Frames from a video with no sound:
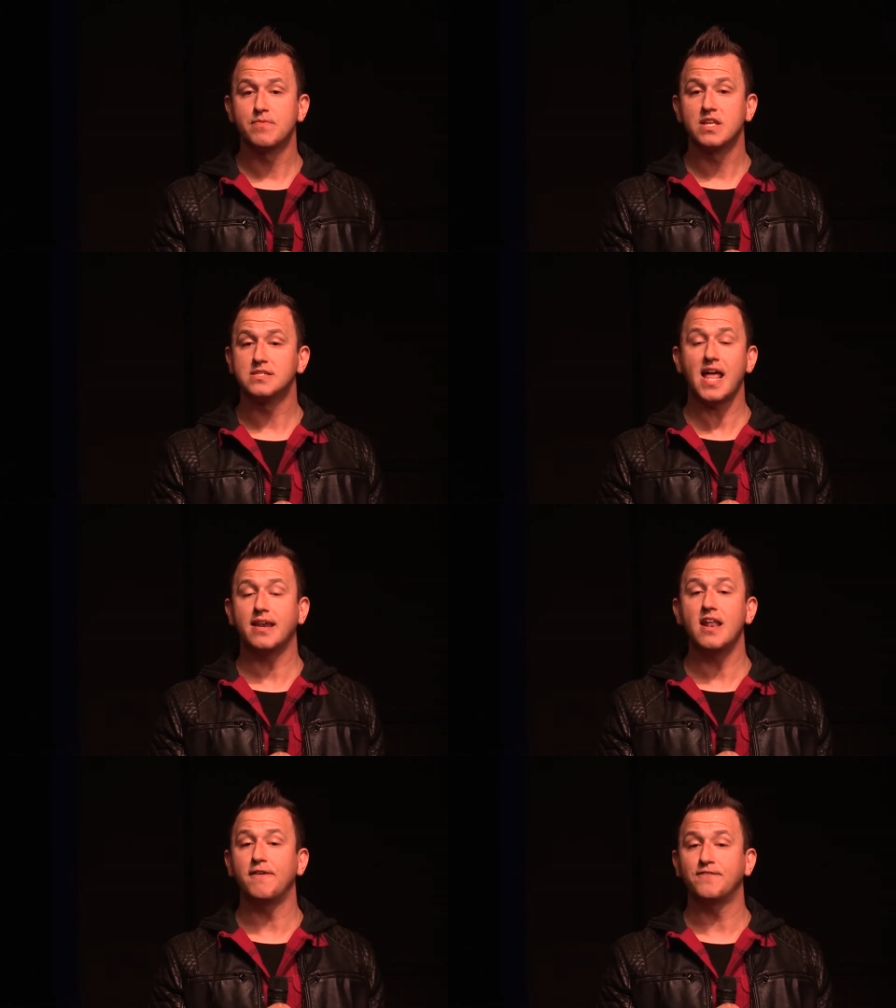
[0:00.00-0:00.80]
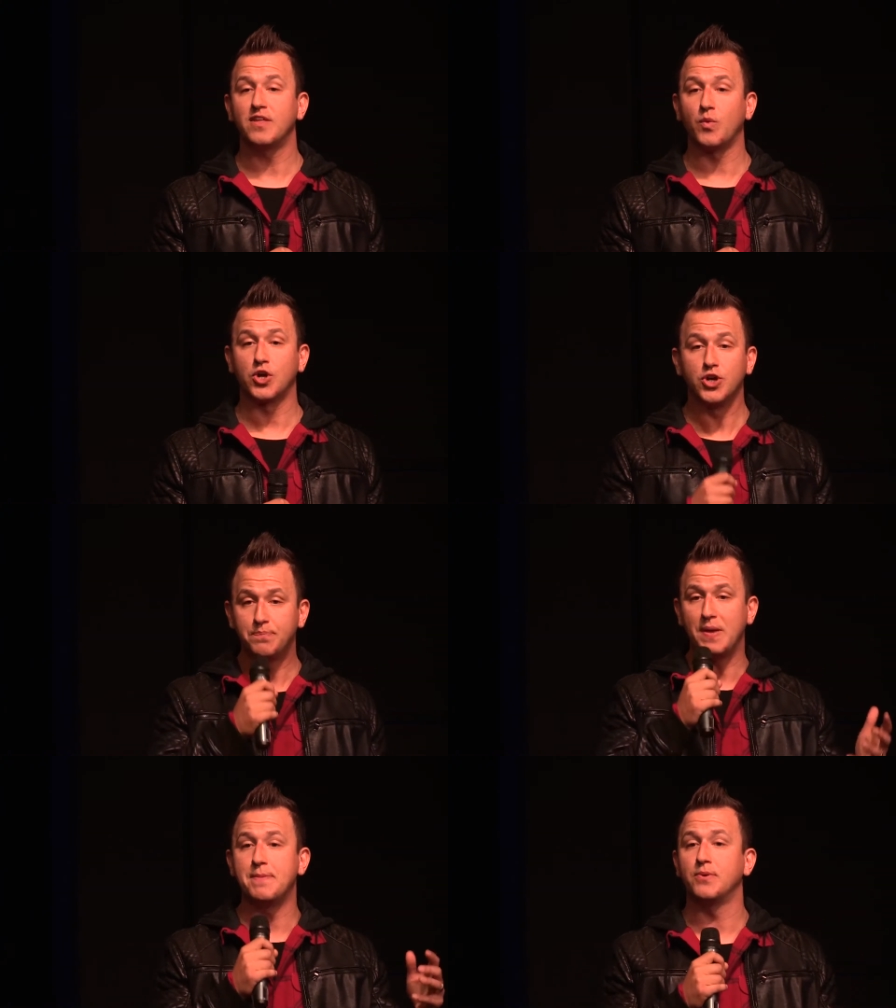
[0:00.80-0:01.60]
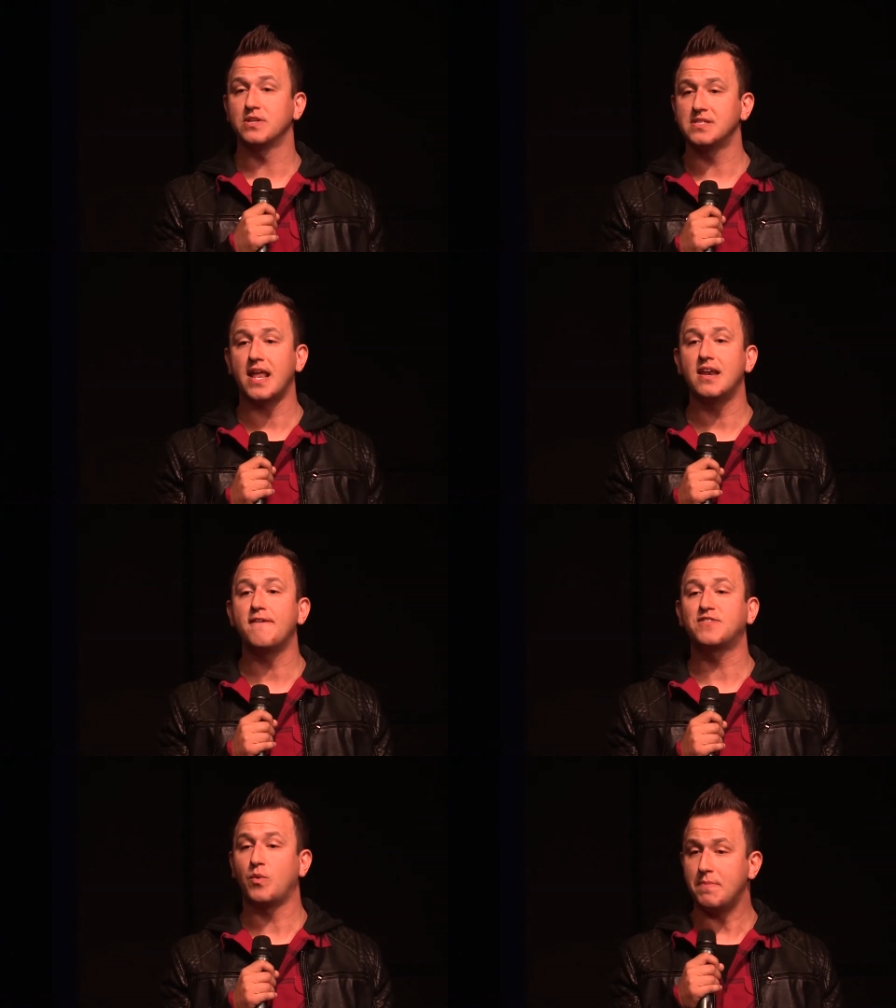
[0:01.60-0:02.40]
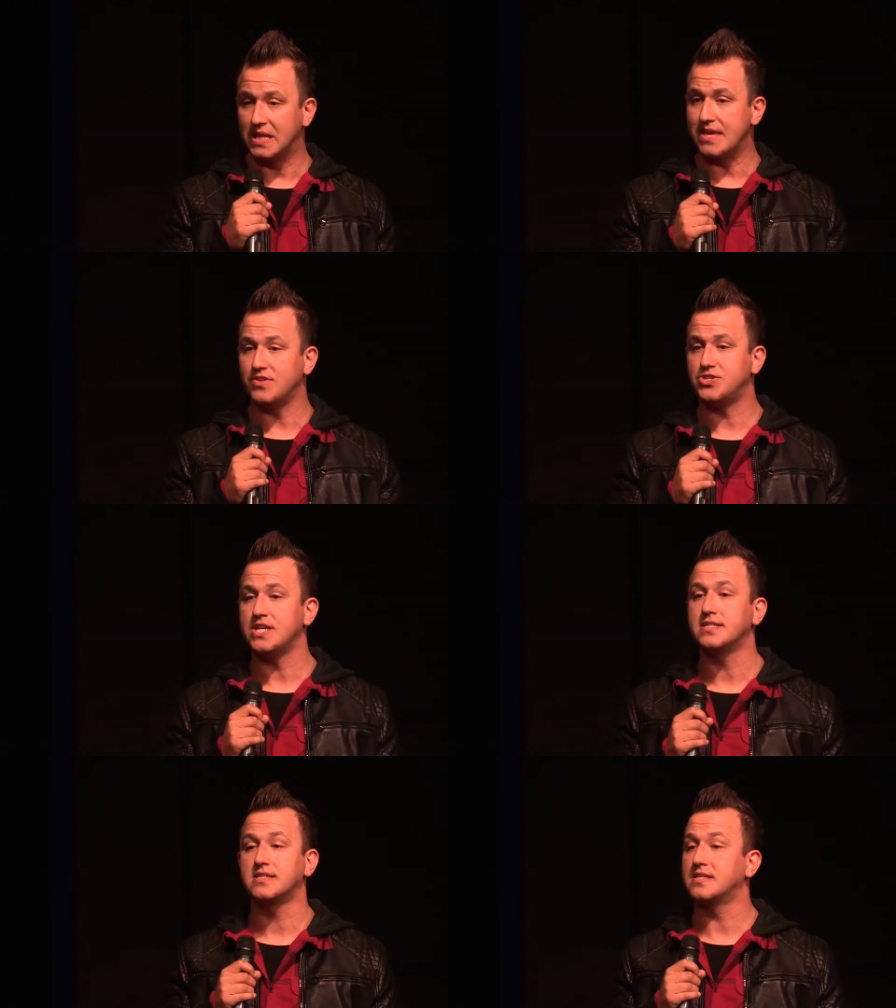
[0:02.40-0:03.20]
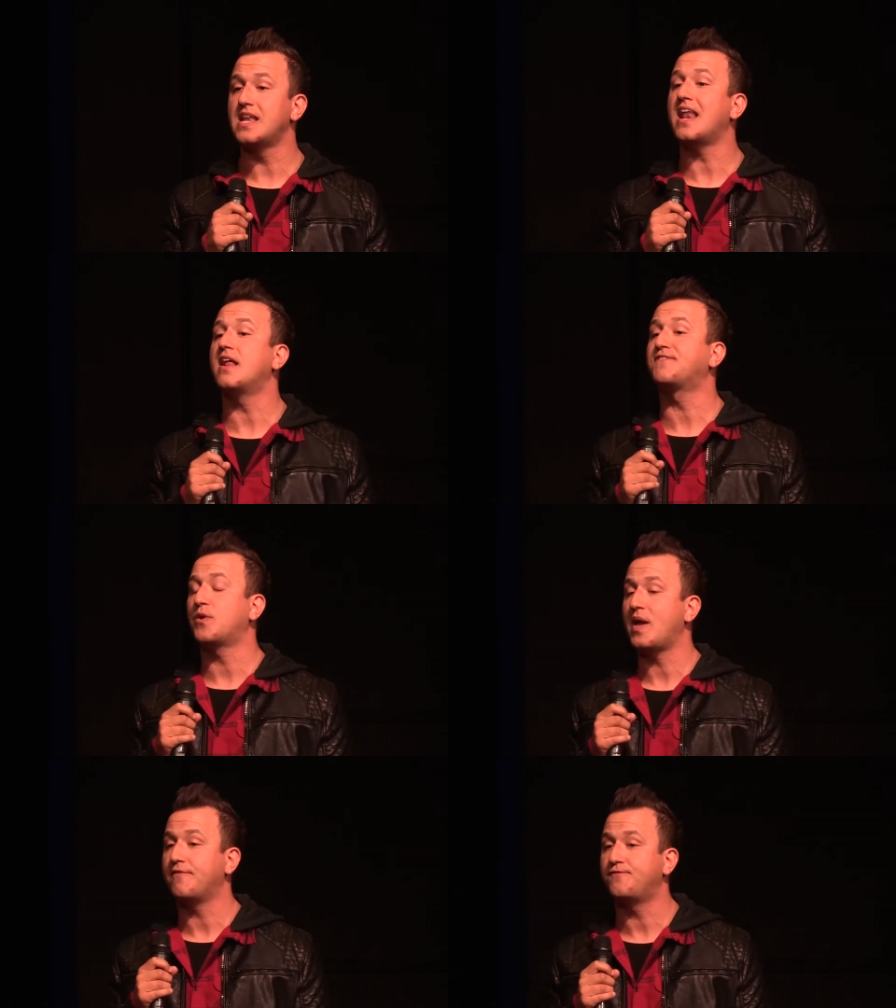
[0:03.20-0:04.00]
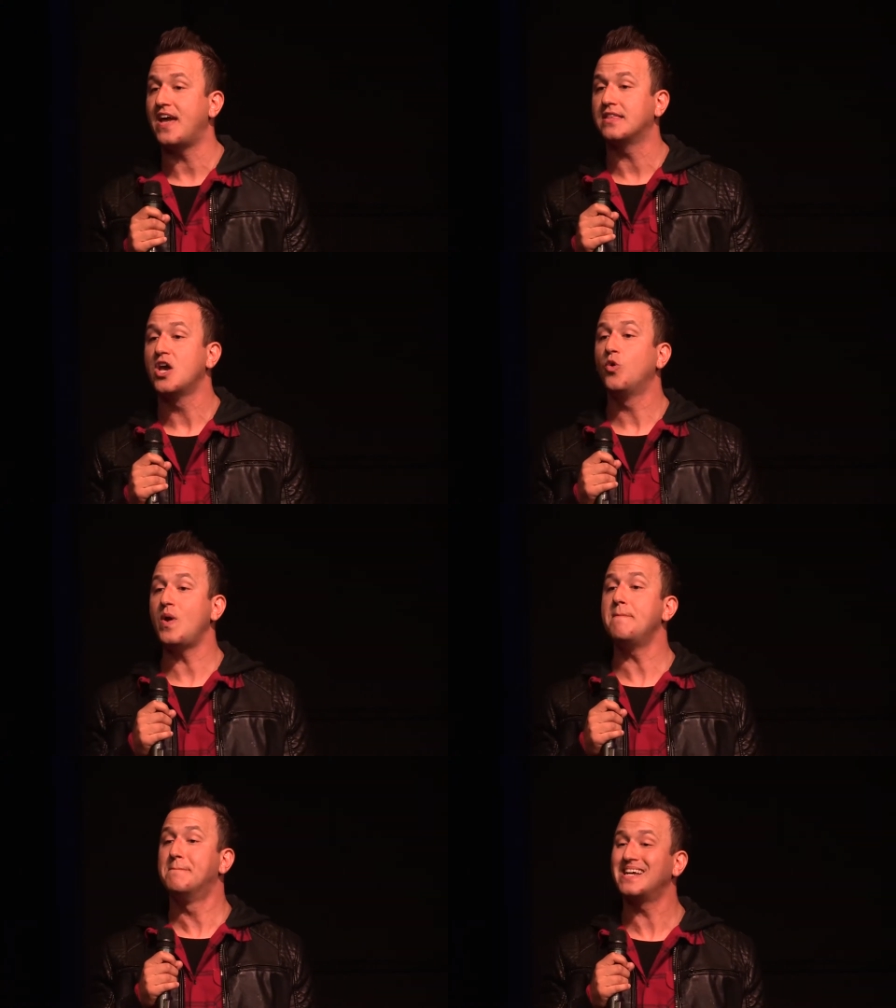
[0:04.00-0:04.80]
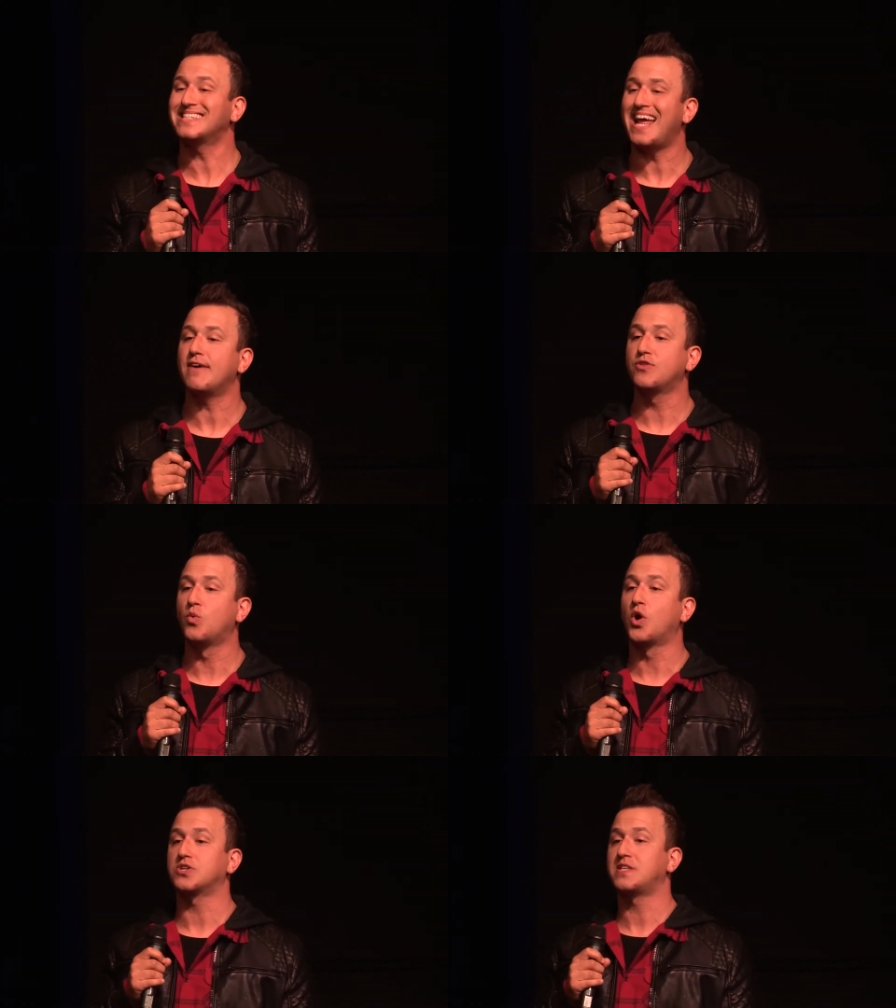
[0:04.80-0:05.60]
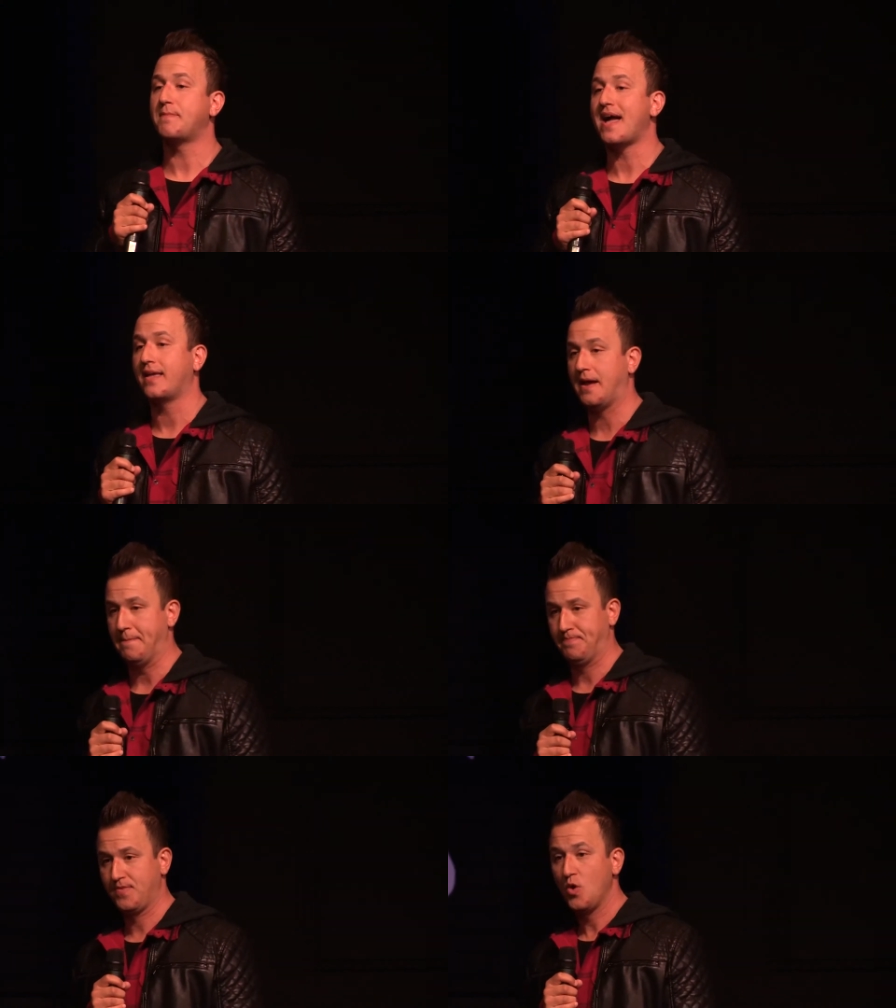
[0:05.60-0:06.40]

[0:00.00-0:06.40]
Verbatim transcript: It's not enough that we're good people. It's not enough that we believe in Jesus. It's not enough that we have faith. We must have the works that back it up.